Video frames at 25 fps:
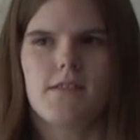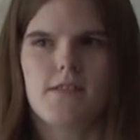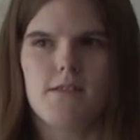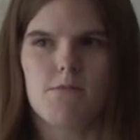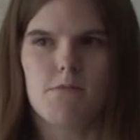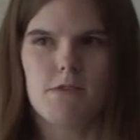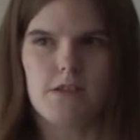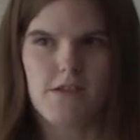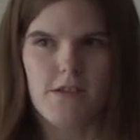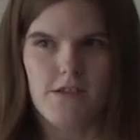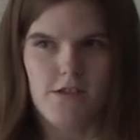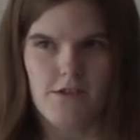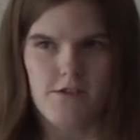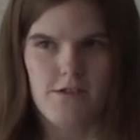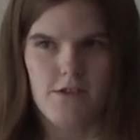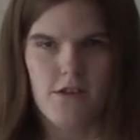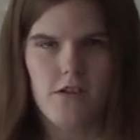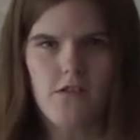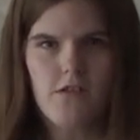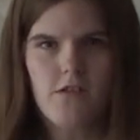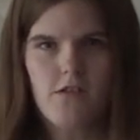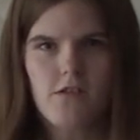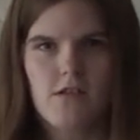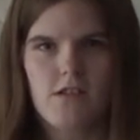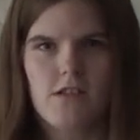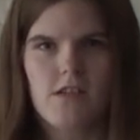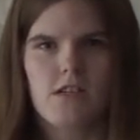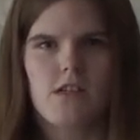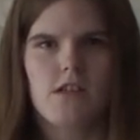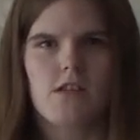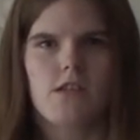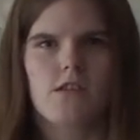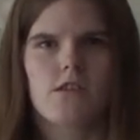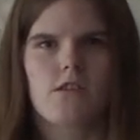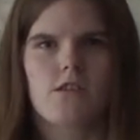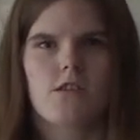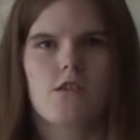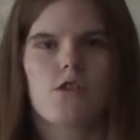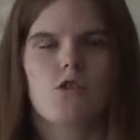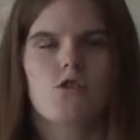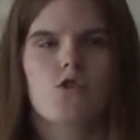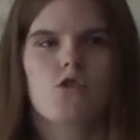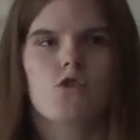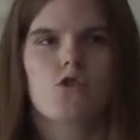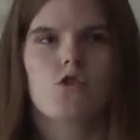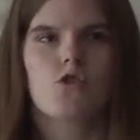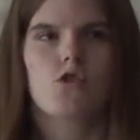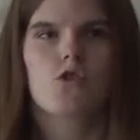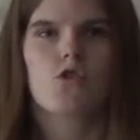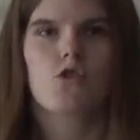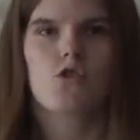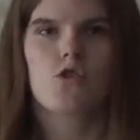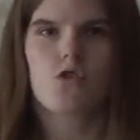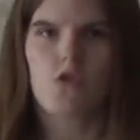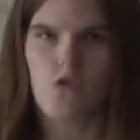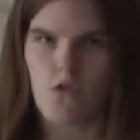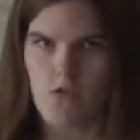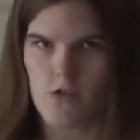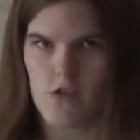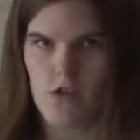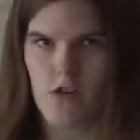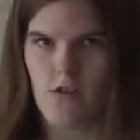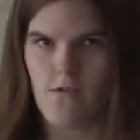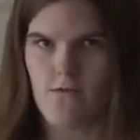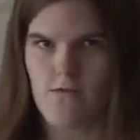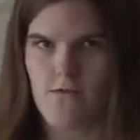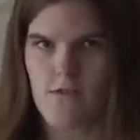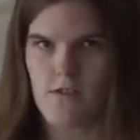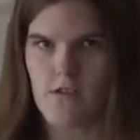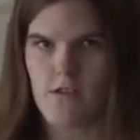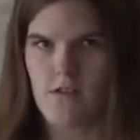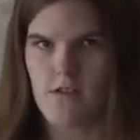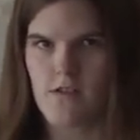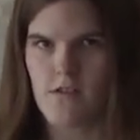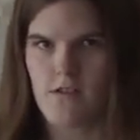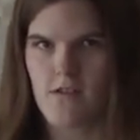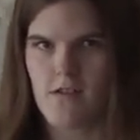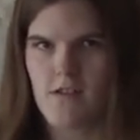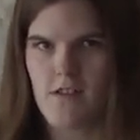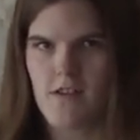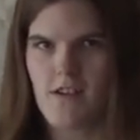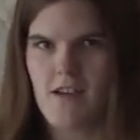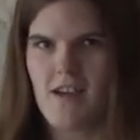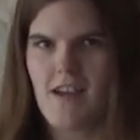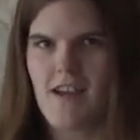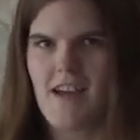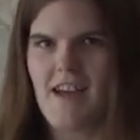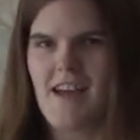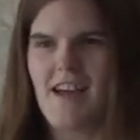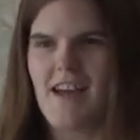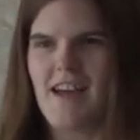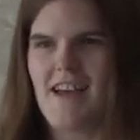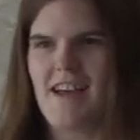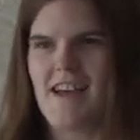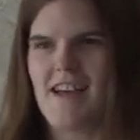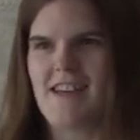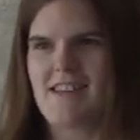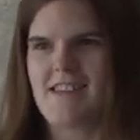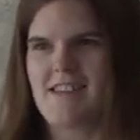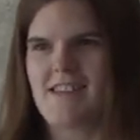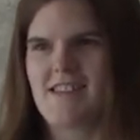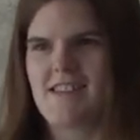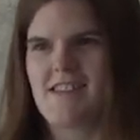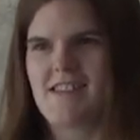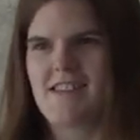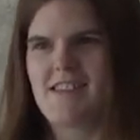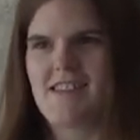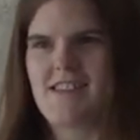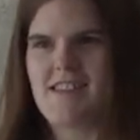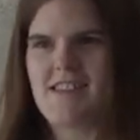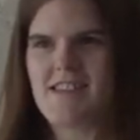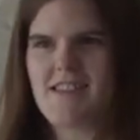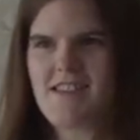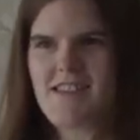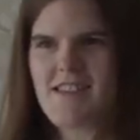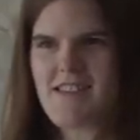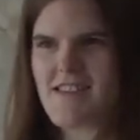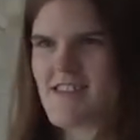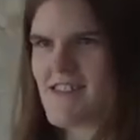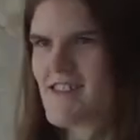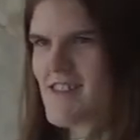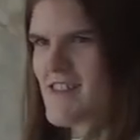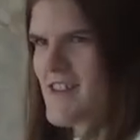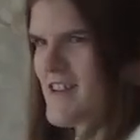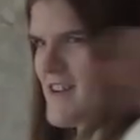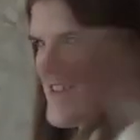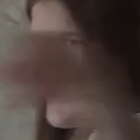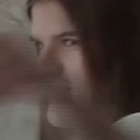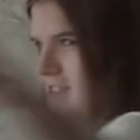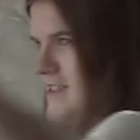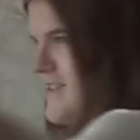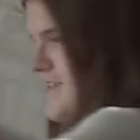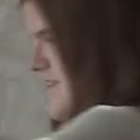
the material is so soft and this is how it